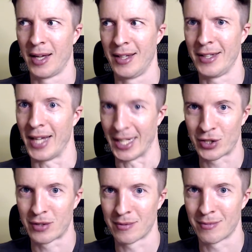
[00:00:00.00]

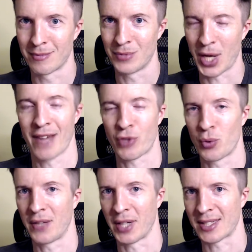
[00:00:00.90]
Yes you have to
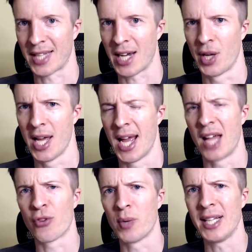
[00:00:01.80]
write things down.
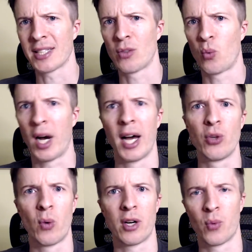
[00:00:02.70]
And the reason why
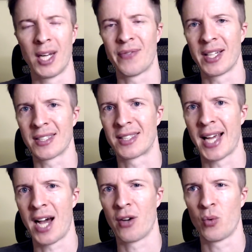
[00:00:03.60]
you want to write things
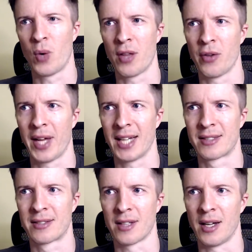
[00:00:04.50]
down, whether
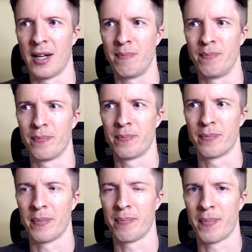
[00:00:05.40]
that's um,
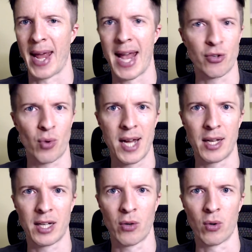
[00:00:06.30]

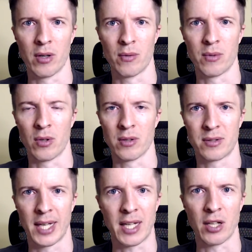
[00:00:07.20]
handwriting or, or
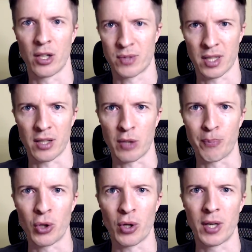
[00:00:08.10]
taking notes on a
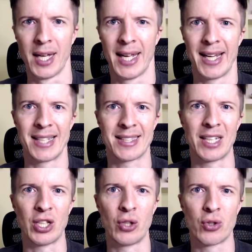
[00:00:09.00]
computer is
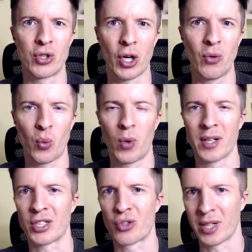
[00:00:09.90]
that you don't want
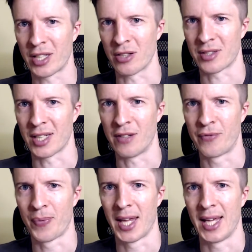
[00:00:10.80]
to trick yourself.
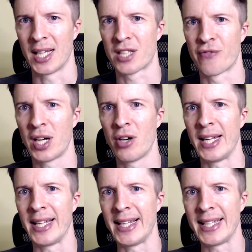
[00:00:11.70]
It's
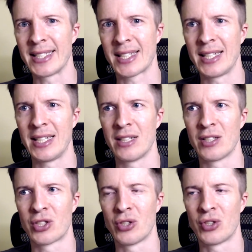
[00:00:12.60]
very easy
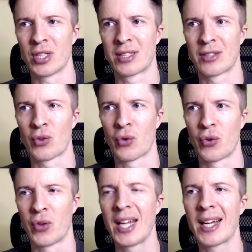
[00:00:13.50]
to just
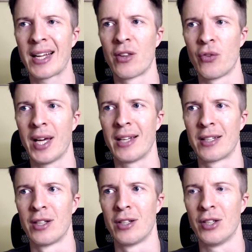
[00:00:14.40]
think that
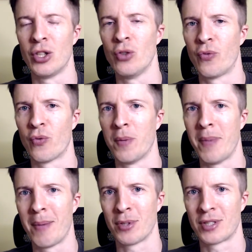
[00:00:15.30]
you've
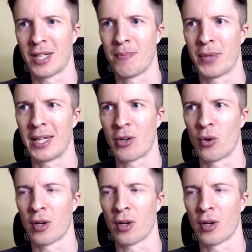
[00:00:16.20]
remembered something or